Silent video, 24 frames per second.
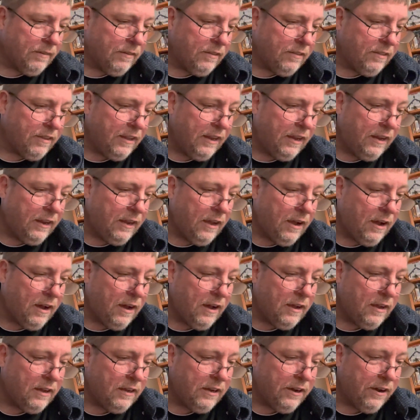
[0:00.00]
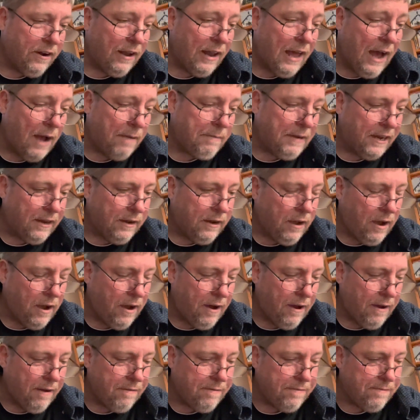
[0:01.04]
The
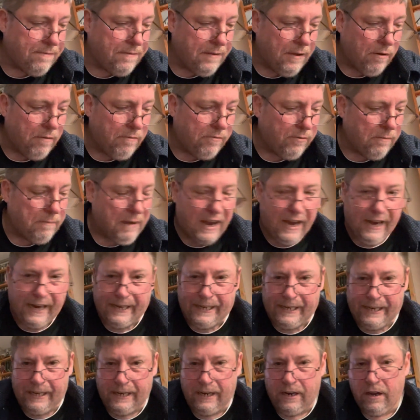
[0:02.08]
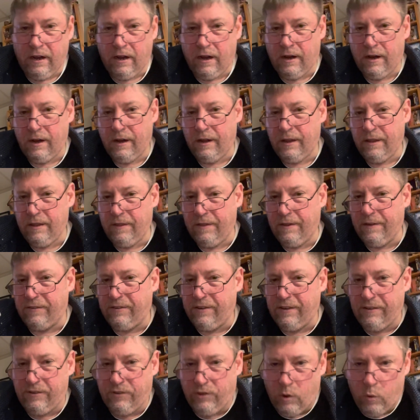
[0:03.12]
Guillermo film from 80. This
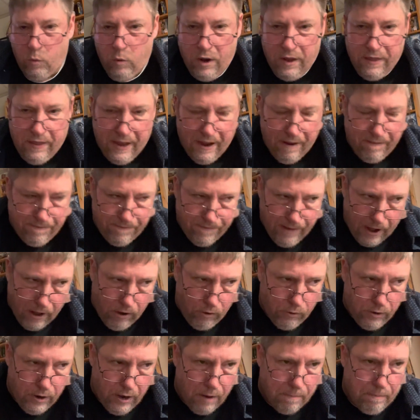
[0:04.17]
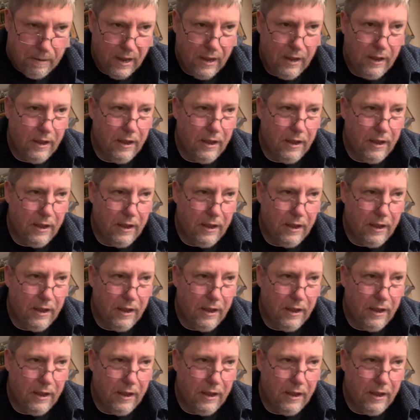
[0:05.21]
is the one that followed up.